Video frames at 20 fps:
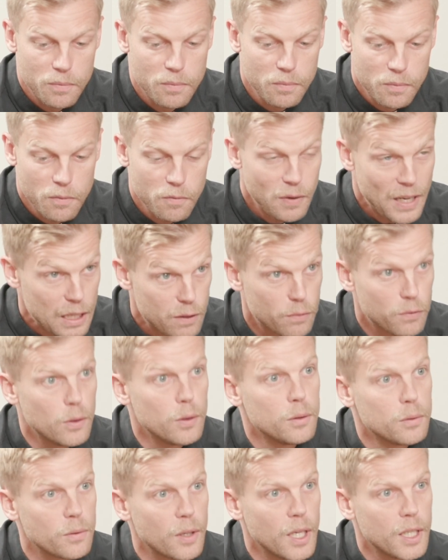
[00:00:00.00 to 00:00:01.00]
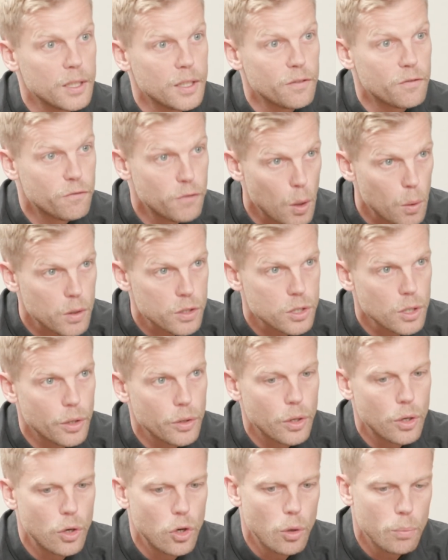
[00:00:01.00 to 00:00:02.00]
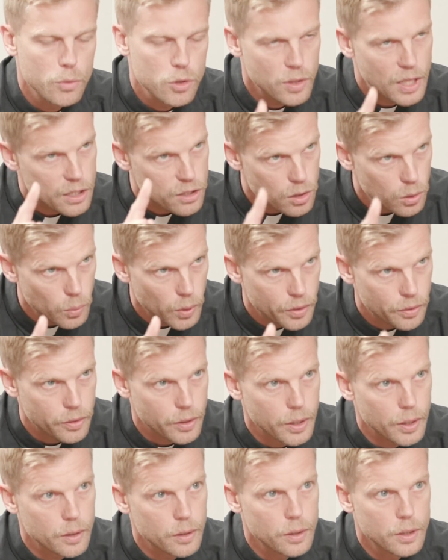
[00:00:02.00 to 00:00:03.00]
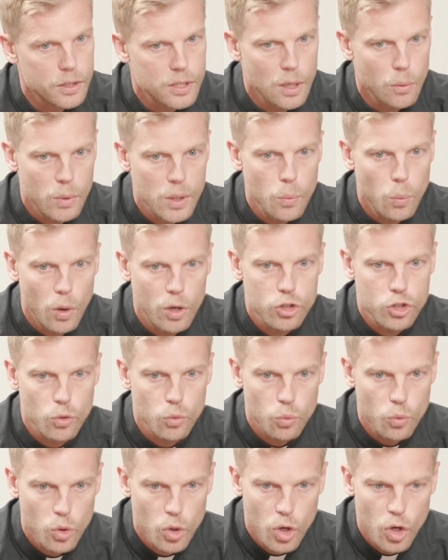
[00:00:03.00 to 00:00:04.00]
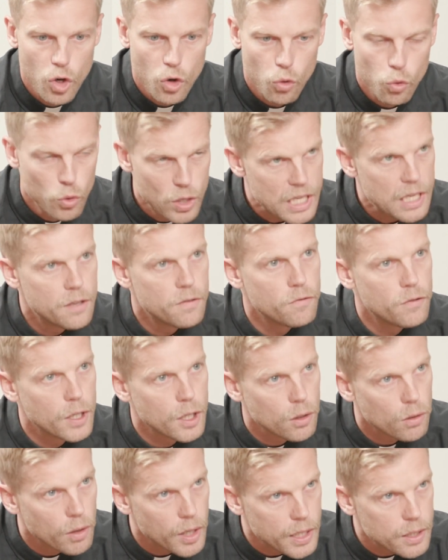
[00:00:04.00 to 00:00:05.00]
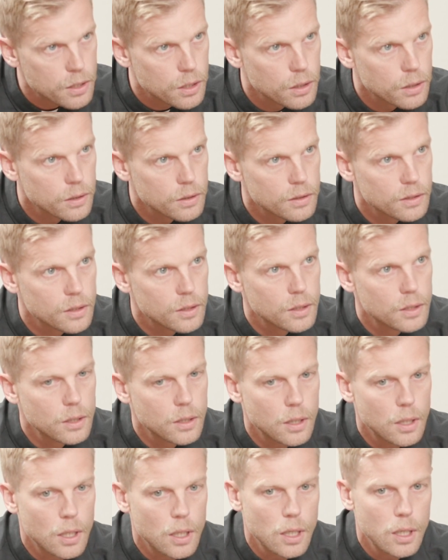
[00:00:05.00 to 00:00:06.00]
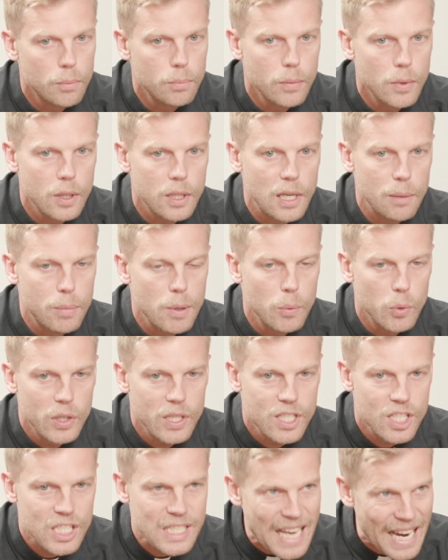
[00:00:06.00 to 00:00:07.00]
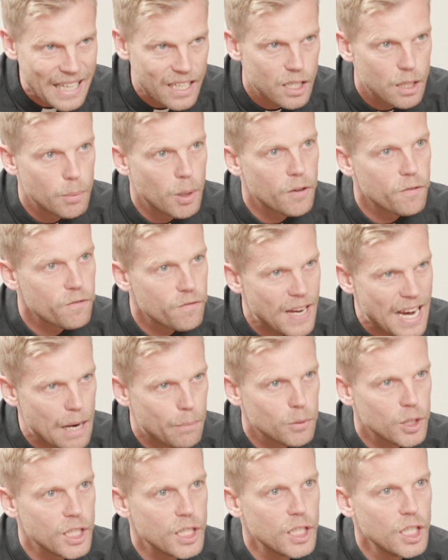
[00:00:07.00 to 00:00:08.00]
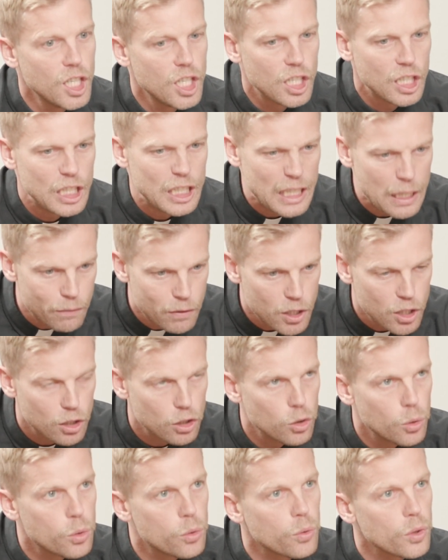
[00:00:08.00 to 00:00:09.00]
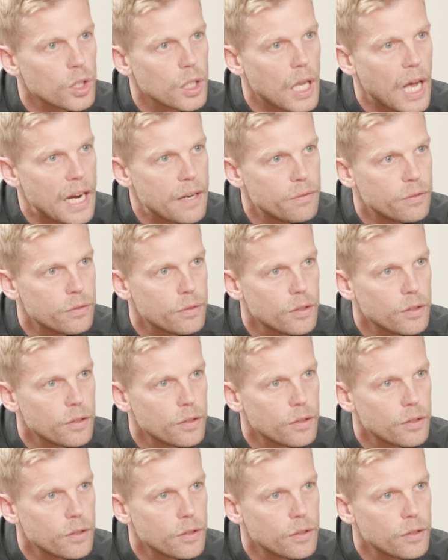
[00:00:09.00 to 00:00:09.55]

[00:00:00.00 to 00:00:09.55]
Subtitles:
faithful, right? And focus on the home. So that's the one thing, is that we want to reinvigorate, get people excited about family, living the Lutheran life,